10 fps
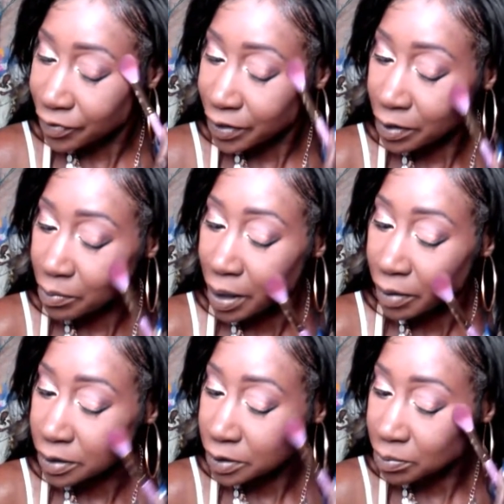You guys
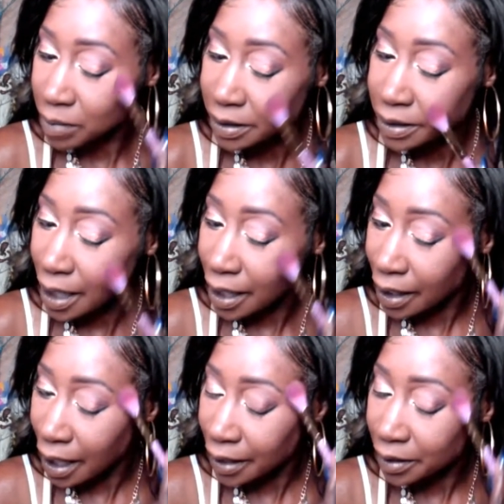know how I
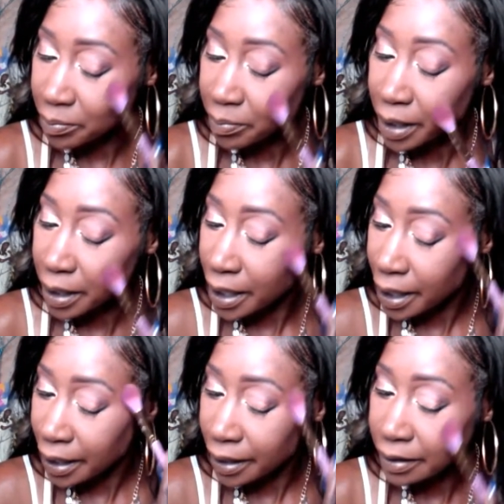feel about too
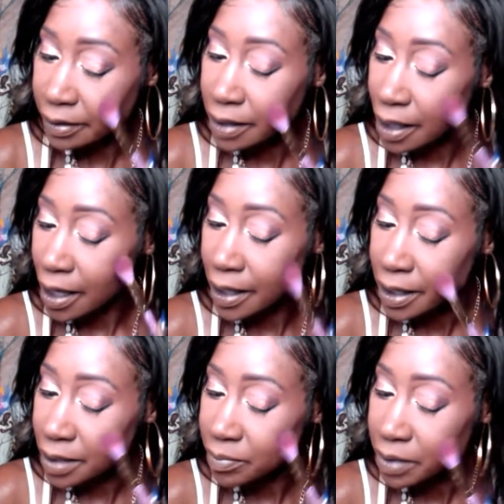much
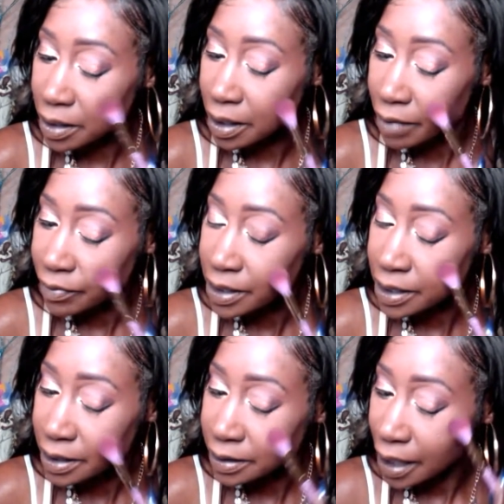highlighter, but hey,
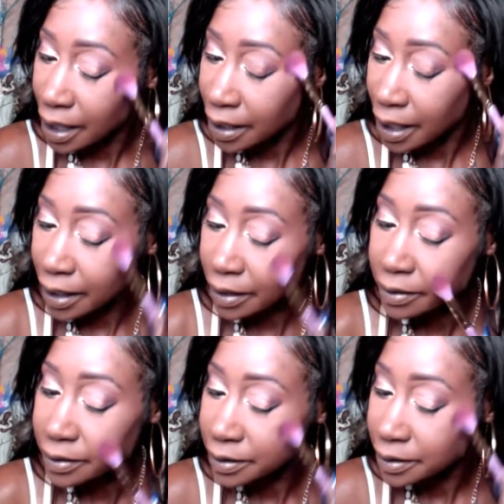I
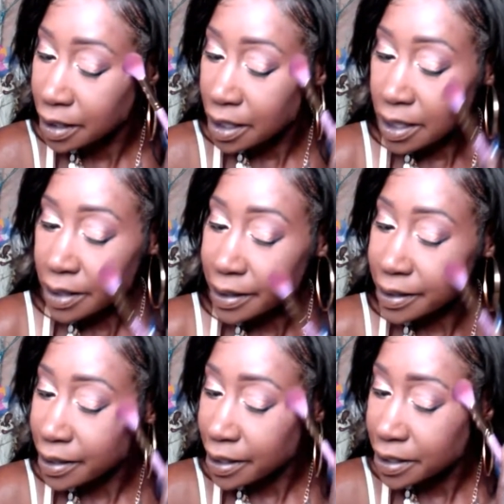am loving these
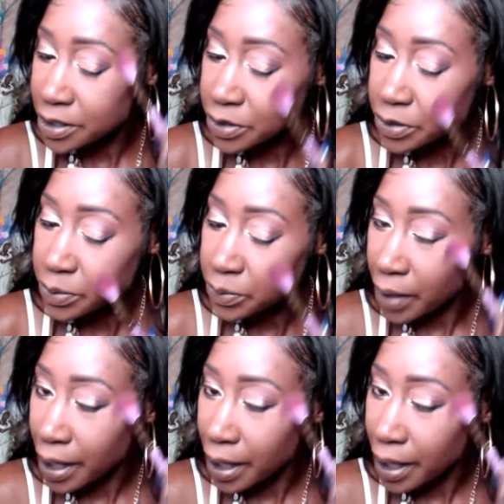highlighters.